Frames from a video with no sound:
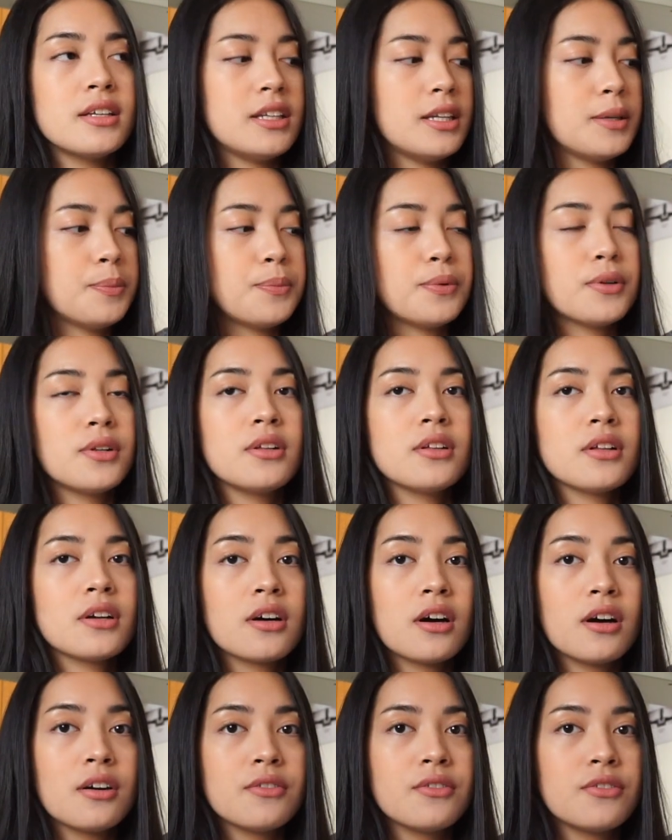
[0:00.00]
nipple
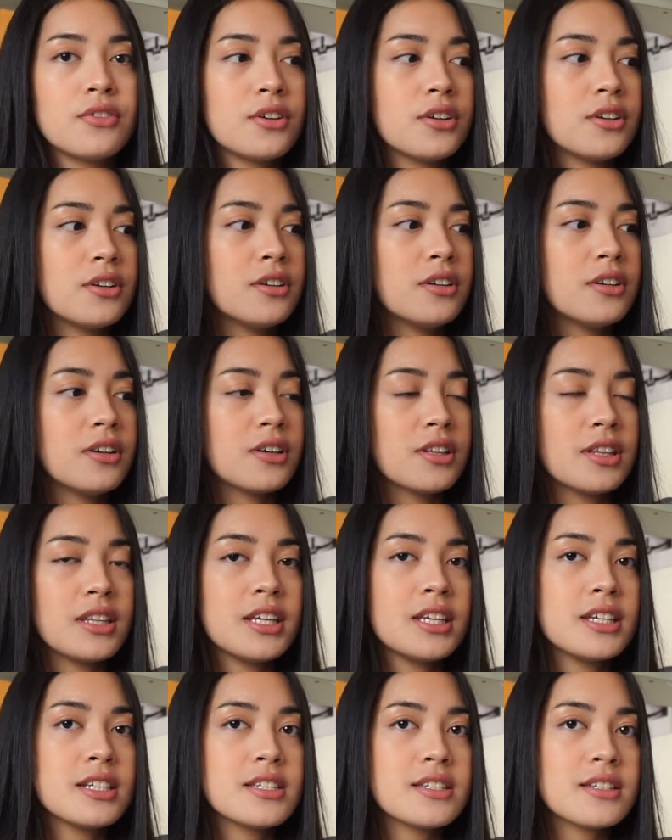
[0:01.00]
cover on
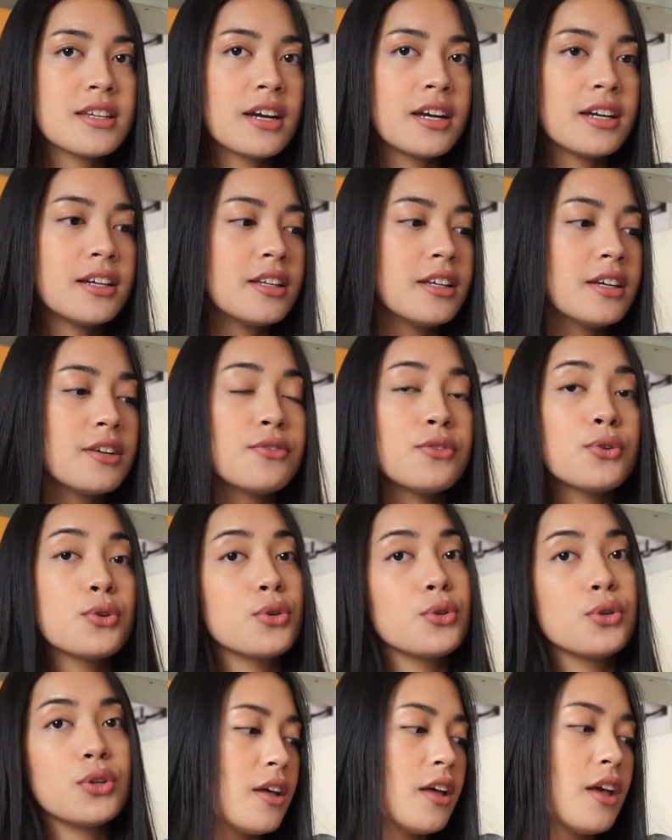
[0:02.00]
the inside if you
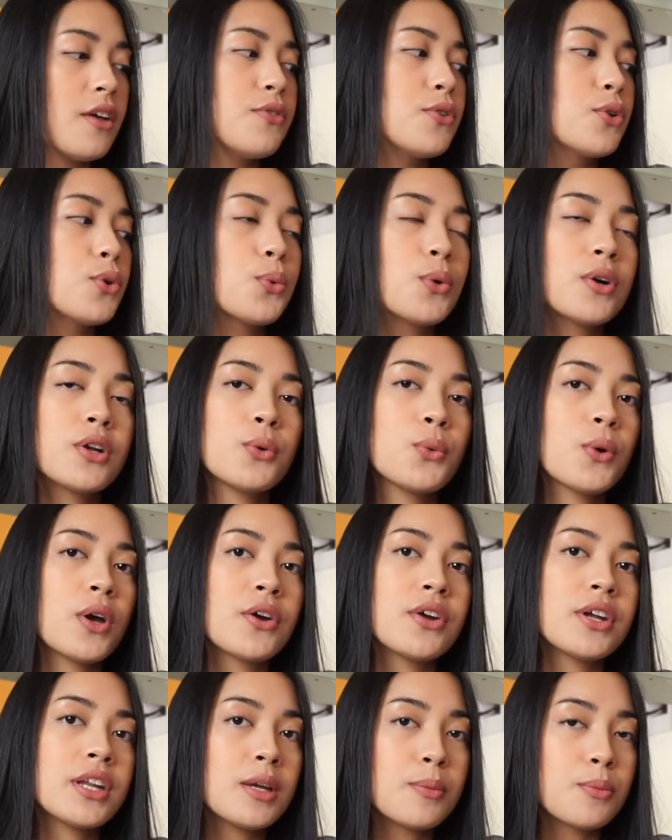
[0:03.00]
if you don't want to
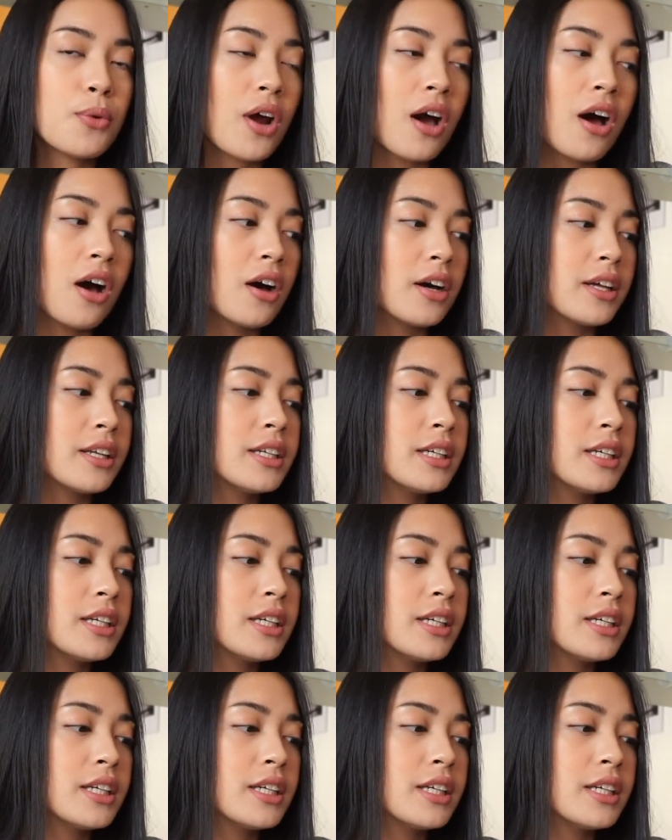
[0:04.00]
wear any bra on.